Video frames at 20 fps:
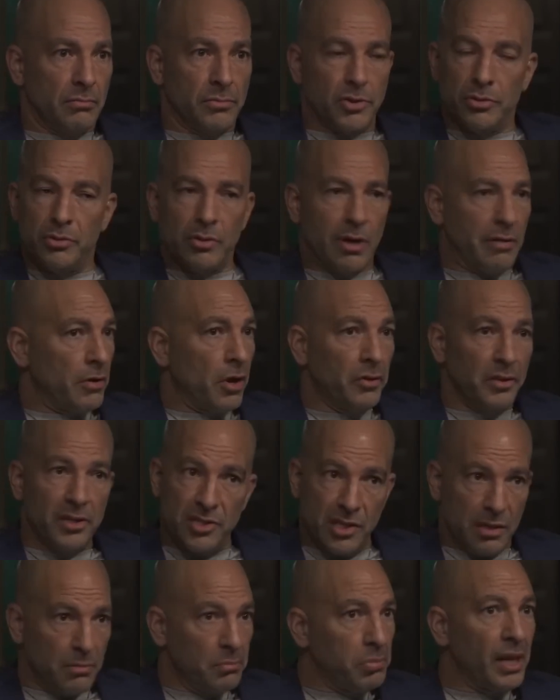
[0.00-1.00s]
So you have all
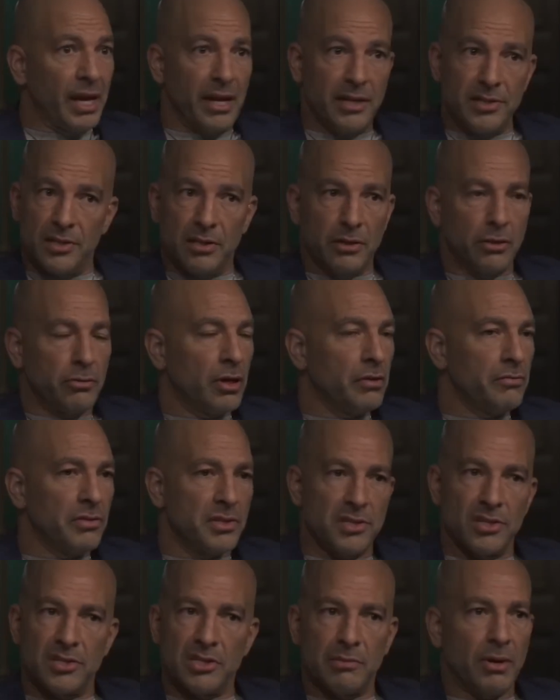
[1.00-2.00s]
these complaints and
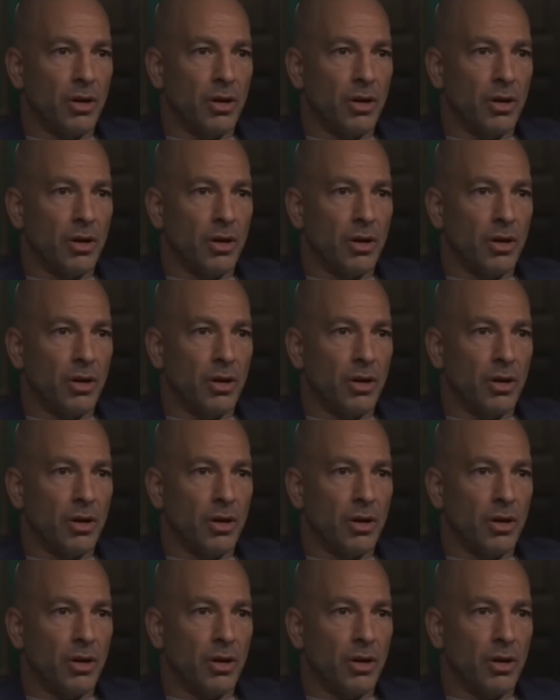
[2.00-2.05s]
grievances